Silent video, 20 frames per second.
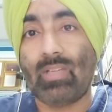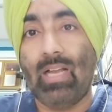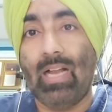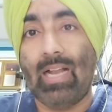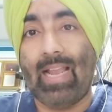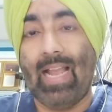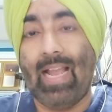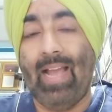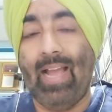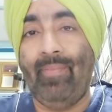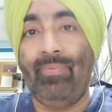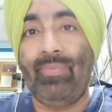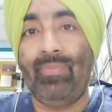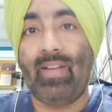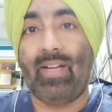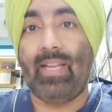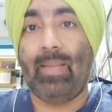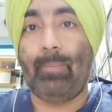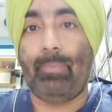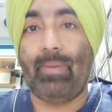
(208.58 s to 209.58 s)
again,
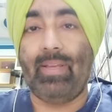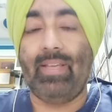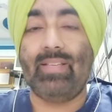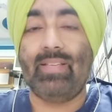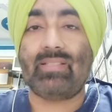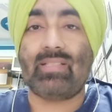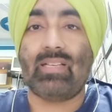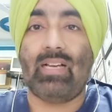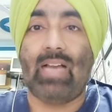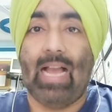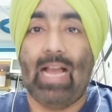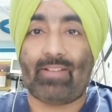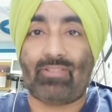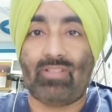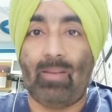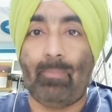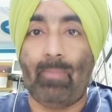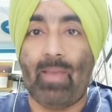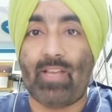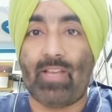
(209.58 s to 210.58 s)
the DPs
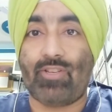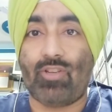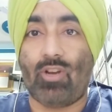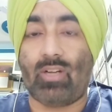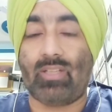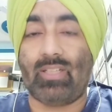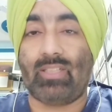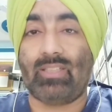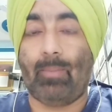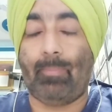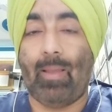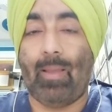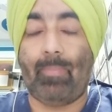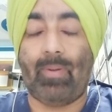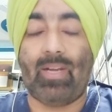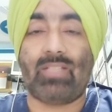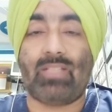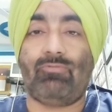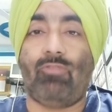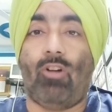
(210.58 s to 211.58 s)
actually make sure that the
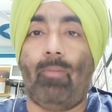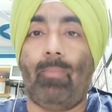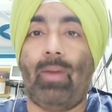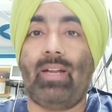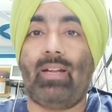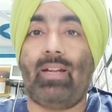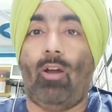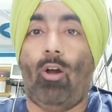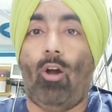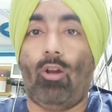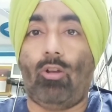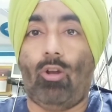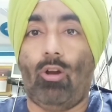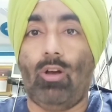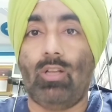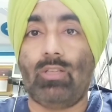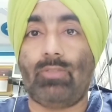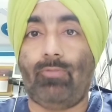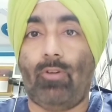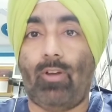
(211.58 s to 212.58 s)
paperless format
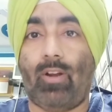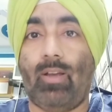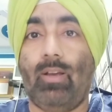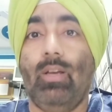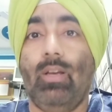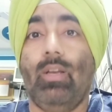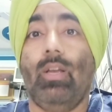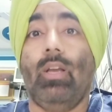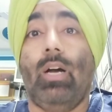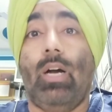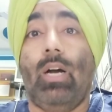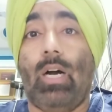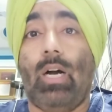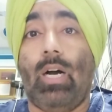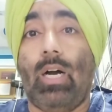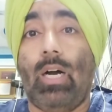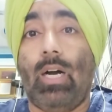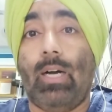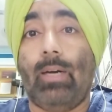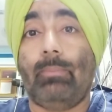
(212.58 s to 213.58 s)
calls for a
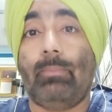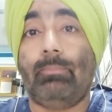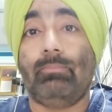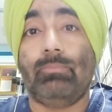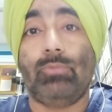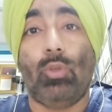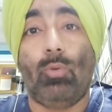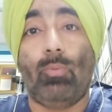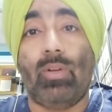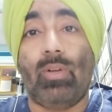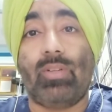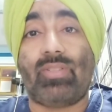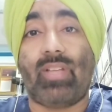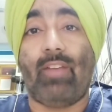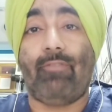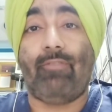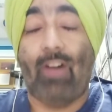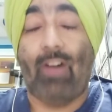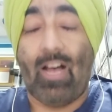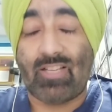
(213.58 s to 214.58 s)
you would
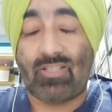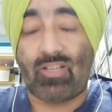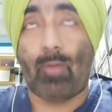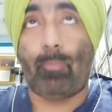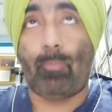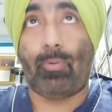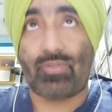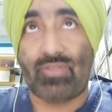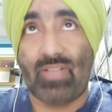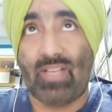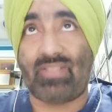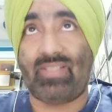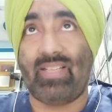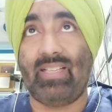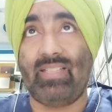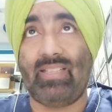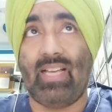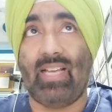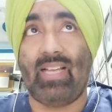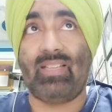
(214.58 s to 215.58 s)
say faster
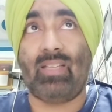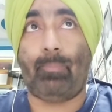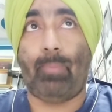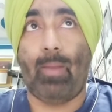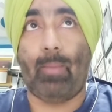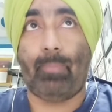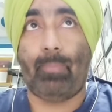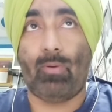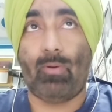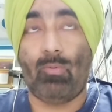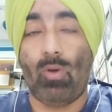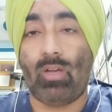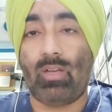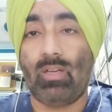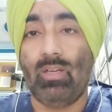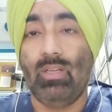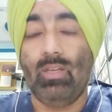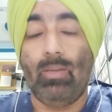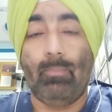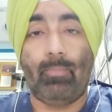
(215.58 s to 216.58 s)
processing than the
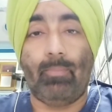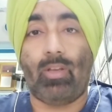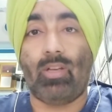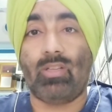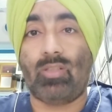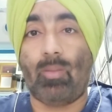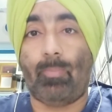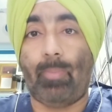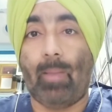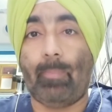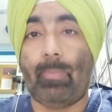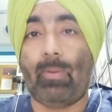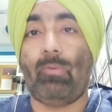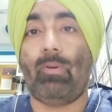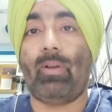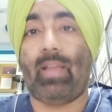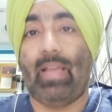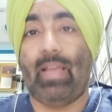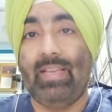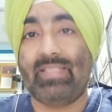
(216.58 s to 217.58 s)
paperwork, because the
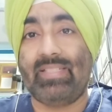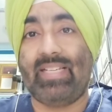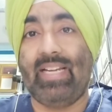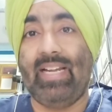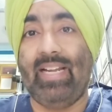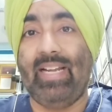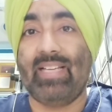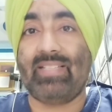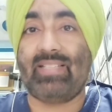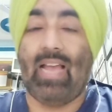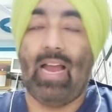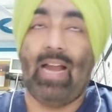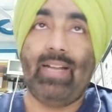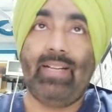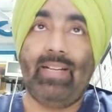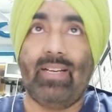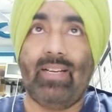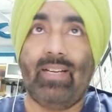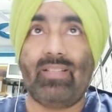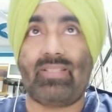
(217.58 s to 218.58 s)
paperwork is tedious
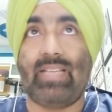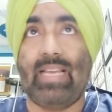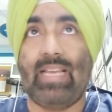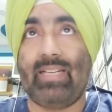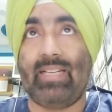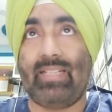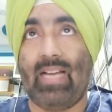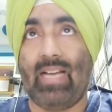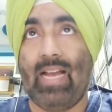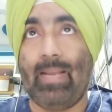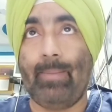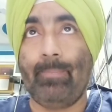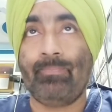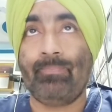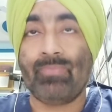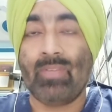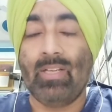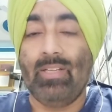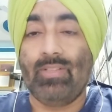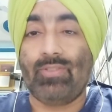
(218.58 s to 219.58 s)
and does take time.
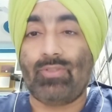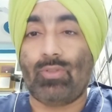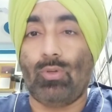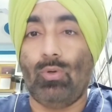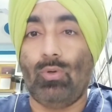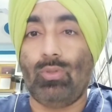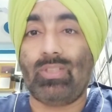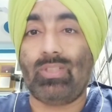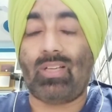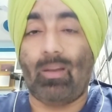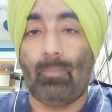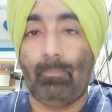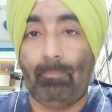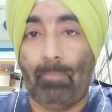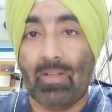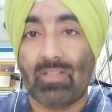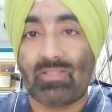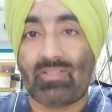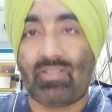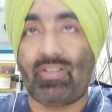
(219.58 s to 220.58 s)
So the
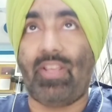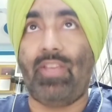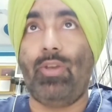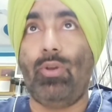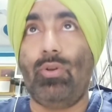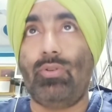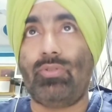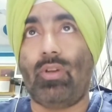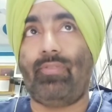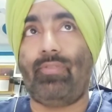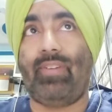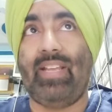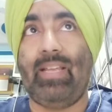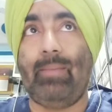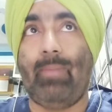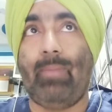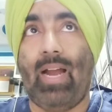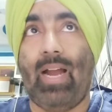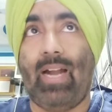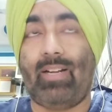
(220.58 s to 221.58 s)
compulsory use of
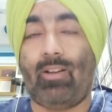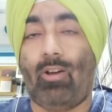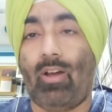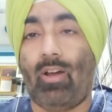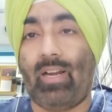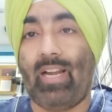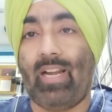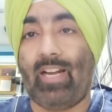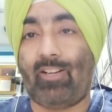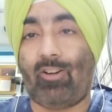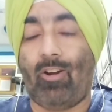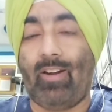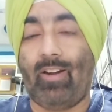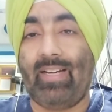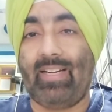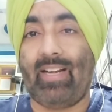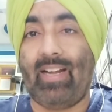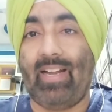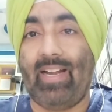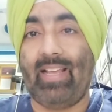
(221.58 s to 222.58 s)
Demat or
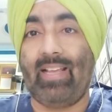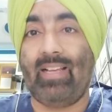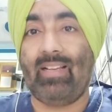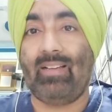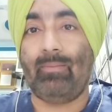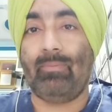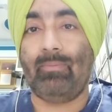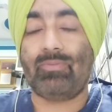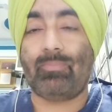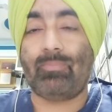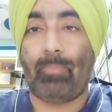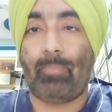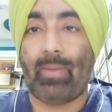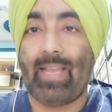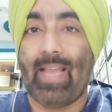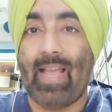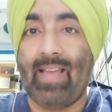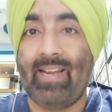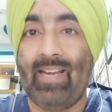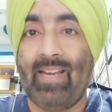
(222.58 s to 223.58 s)
electronic trading
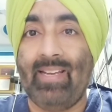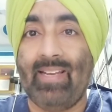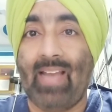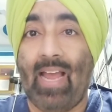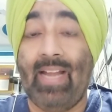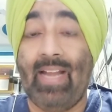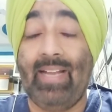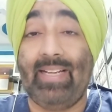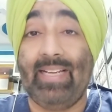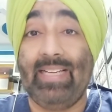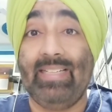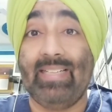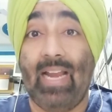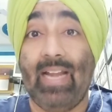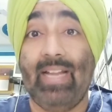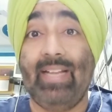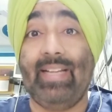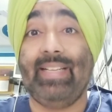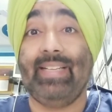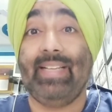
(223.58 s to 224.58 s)
began in
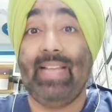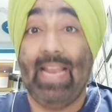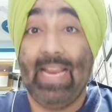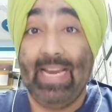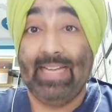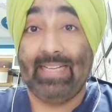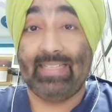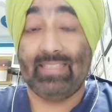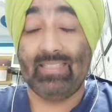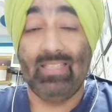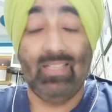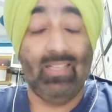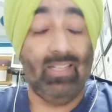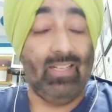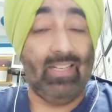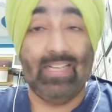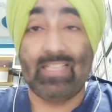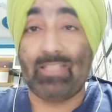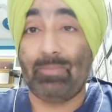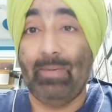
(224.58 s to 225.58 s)
1998.
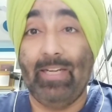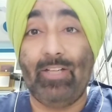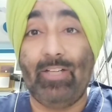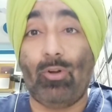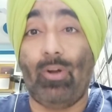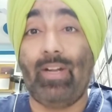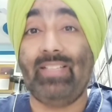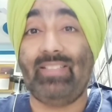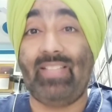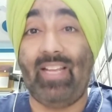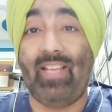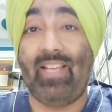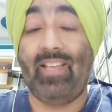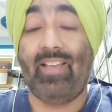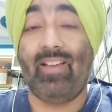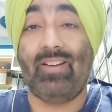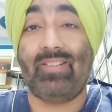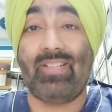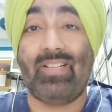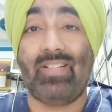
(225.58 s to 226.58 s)
It's been 23
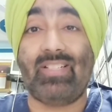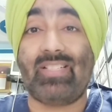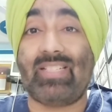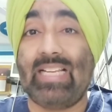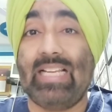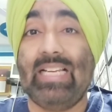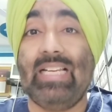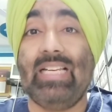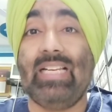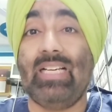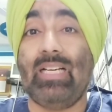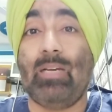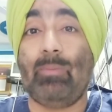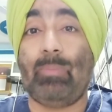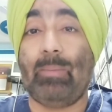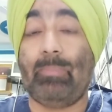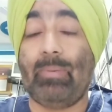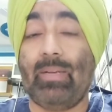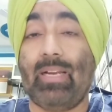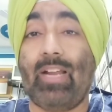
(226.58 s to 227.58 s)
years and still
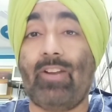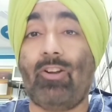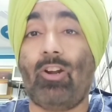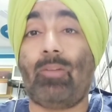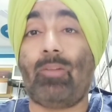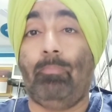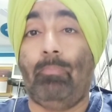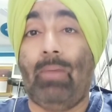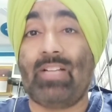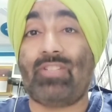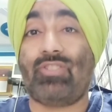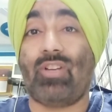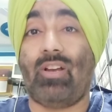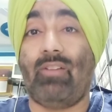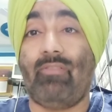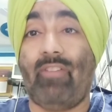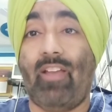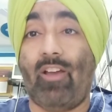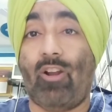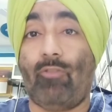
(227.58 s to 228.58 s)
people are not much
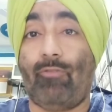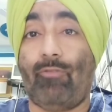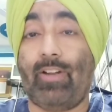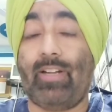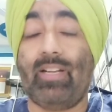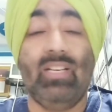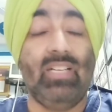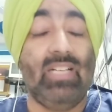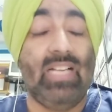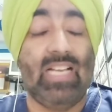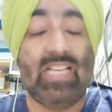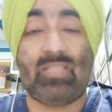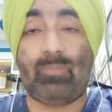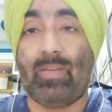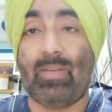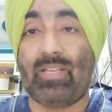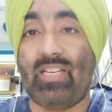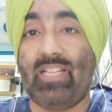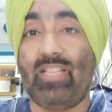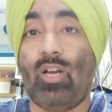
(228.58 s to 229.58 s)
aware of it,
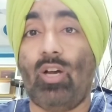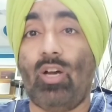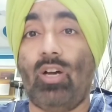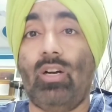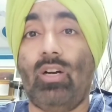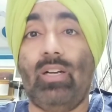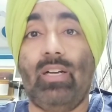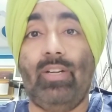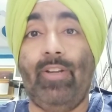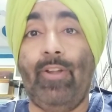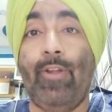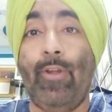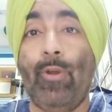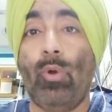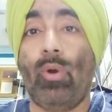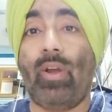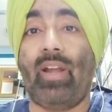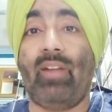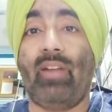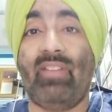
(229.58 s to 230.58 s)
especially the
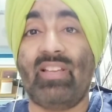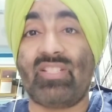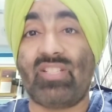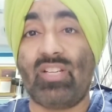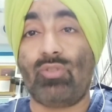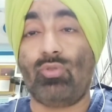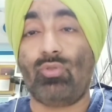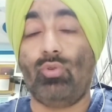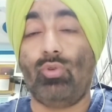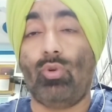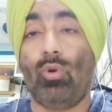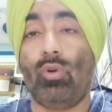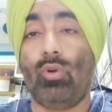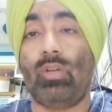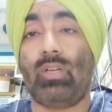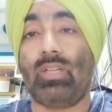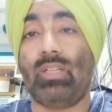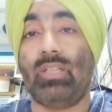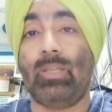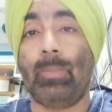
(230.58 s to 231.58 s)
newer investors
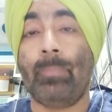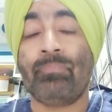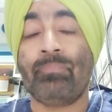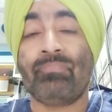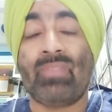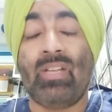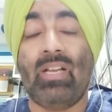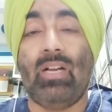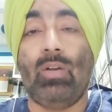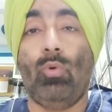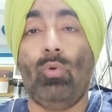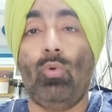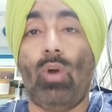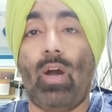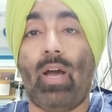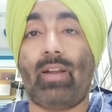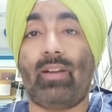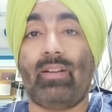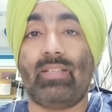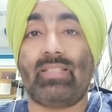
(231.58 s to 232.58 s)
who
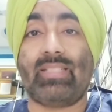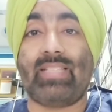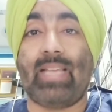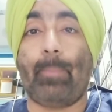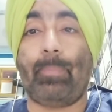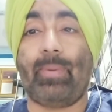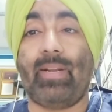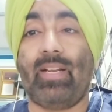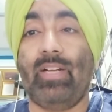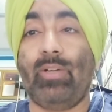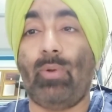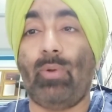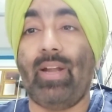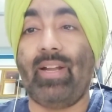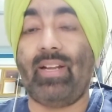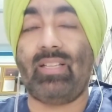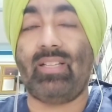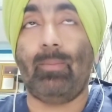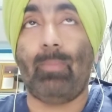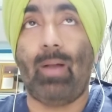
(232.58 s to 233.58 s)
are skeptical to
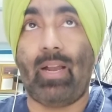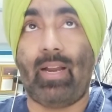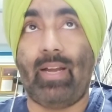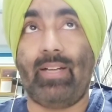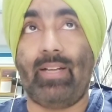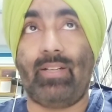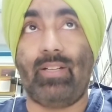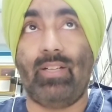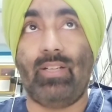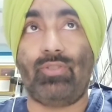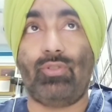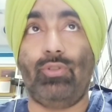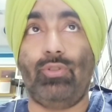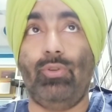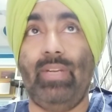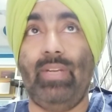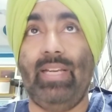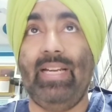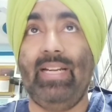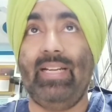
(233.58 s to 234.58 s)
enter the market. So
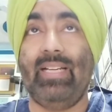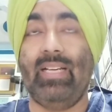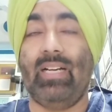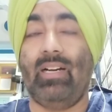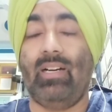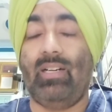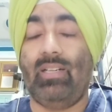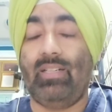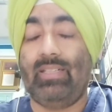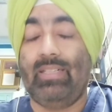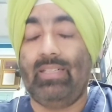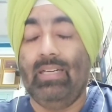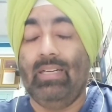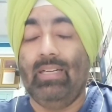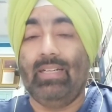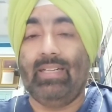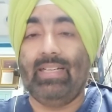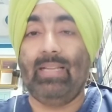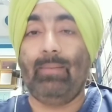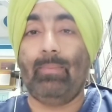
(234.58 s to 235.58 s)
you need a
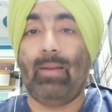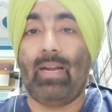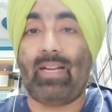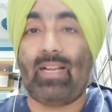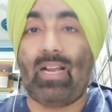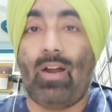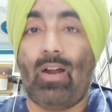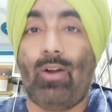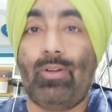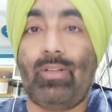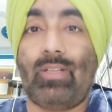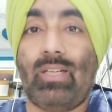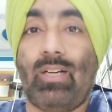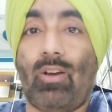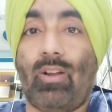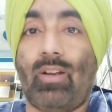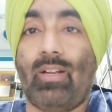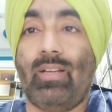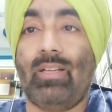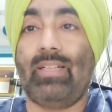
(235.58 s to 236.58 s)
Demat account
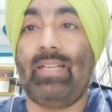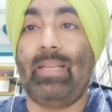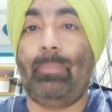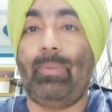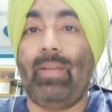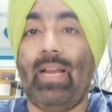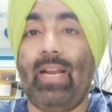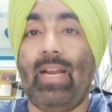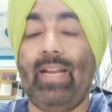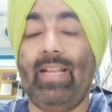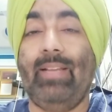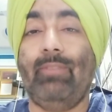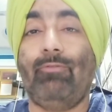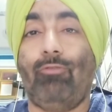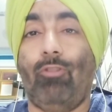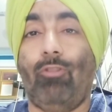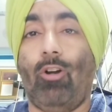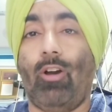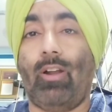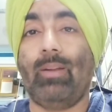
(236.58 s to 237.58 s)
or a DP ID
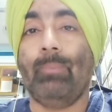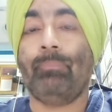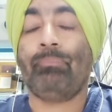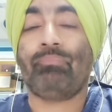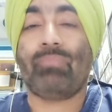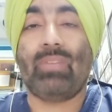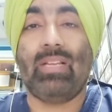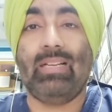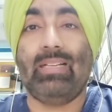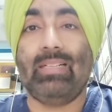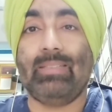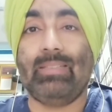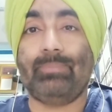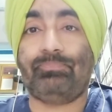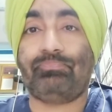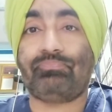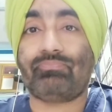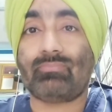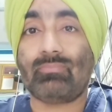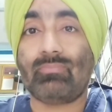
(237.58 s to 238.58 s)
for
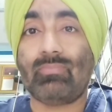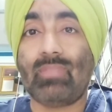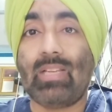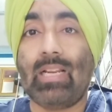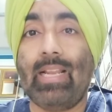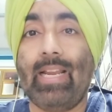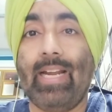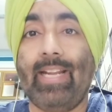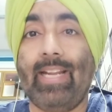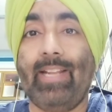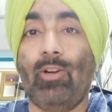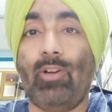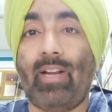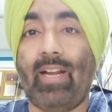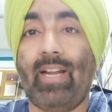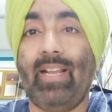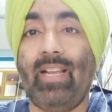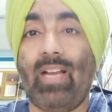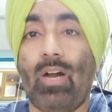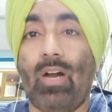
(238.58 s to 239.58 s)
getting your
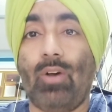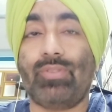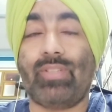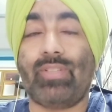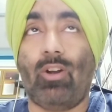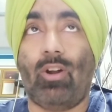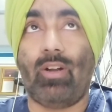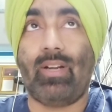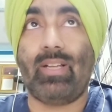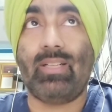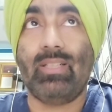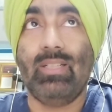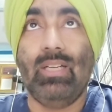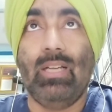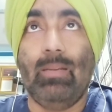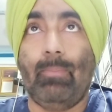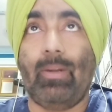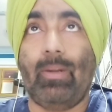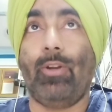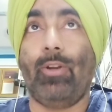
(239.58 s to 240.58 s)
trading house in order.
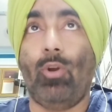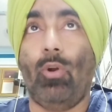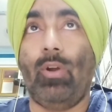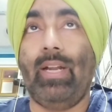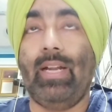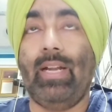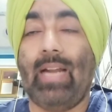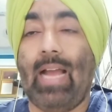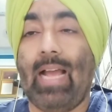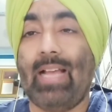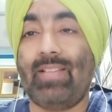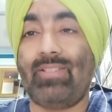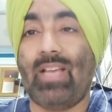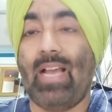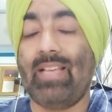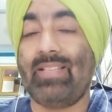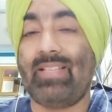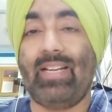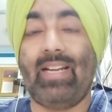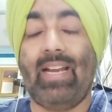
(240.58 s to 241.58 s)
But you don't need, as
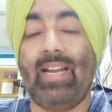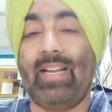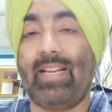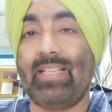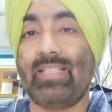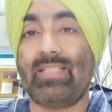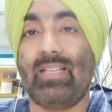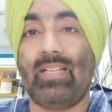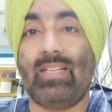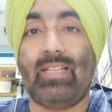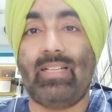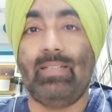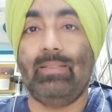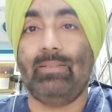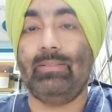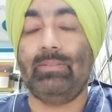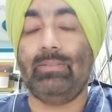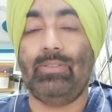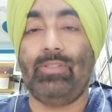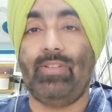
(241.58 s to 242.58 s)
I said, it is a
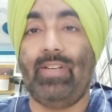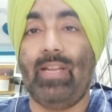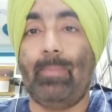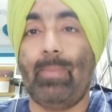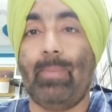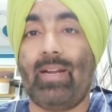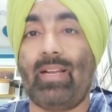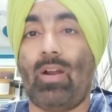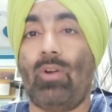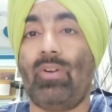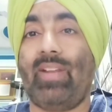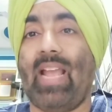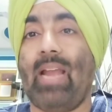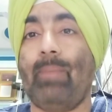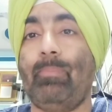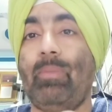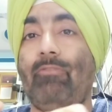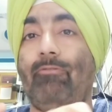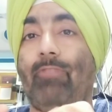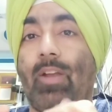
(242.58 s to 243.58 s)
Demat account
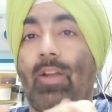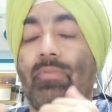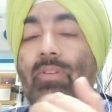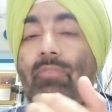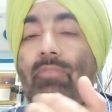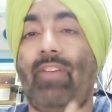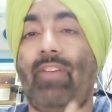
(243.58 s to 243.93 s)
can be one of the